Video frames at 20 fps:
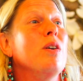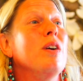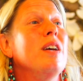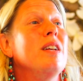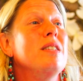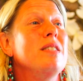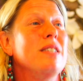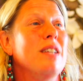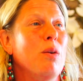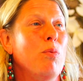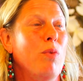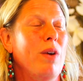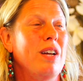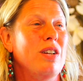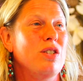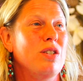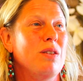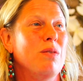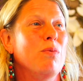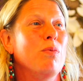in some
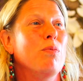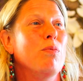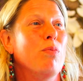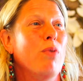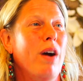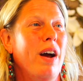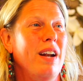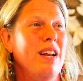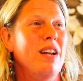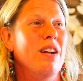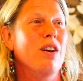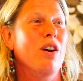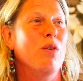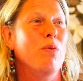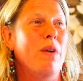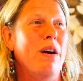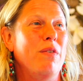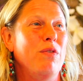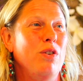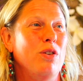ways, brought in our
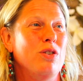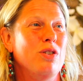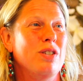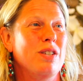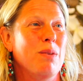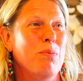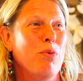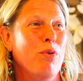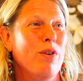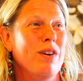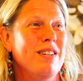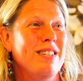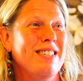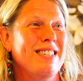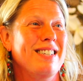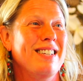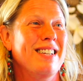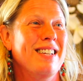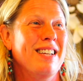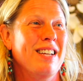refuge
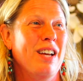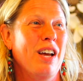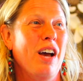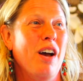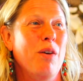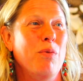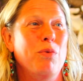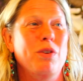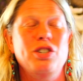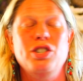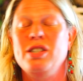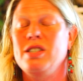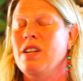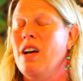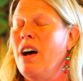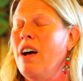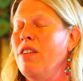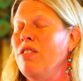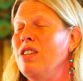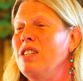supports, which is
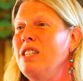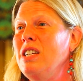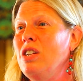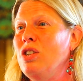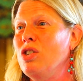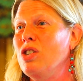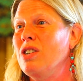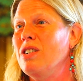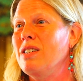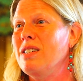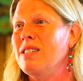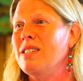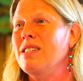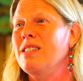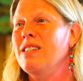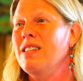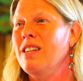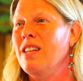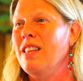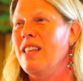all the teachers
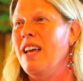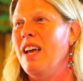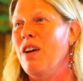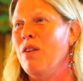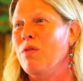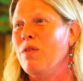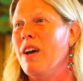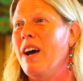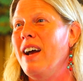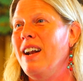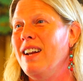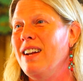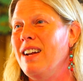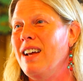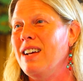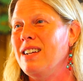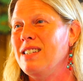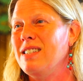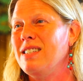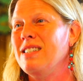that have guided
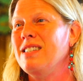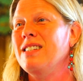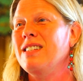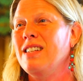us,